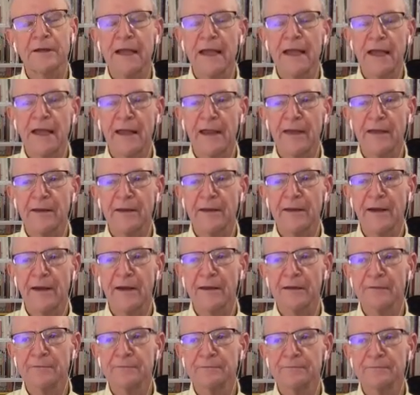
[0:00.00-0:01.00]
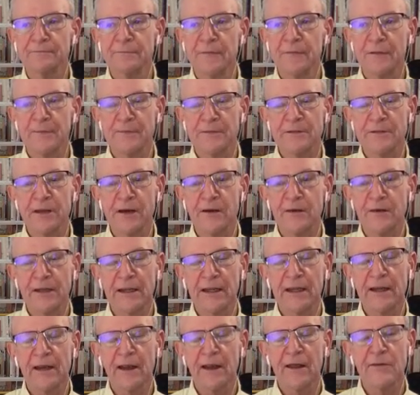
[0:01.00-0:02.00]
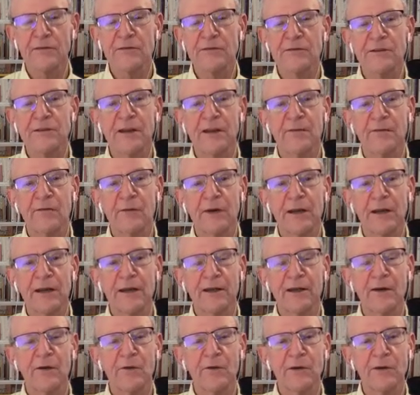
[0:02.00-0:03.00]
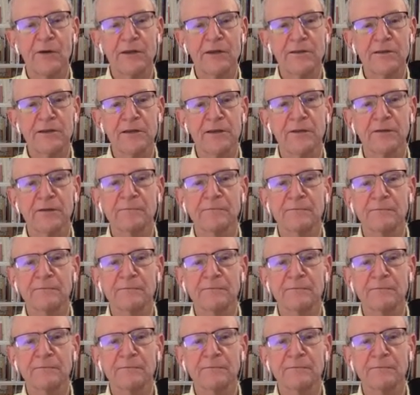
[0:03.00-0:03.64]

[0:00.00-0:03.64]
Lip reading: and I'm starting to get other stuff ready to go in too.